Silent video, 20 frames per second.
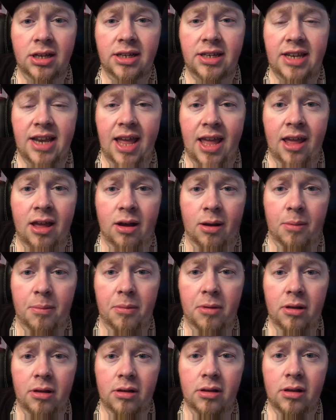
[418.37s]
Damn.
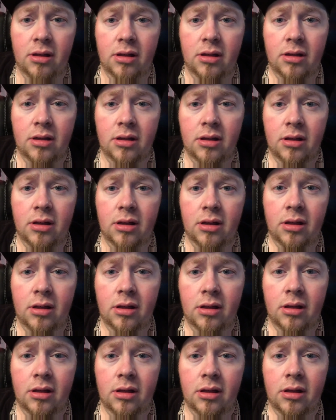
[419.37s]

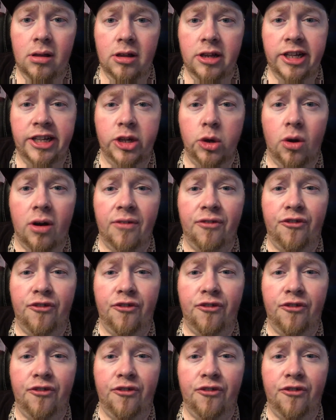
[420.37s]
Sore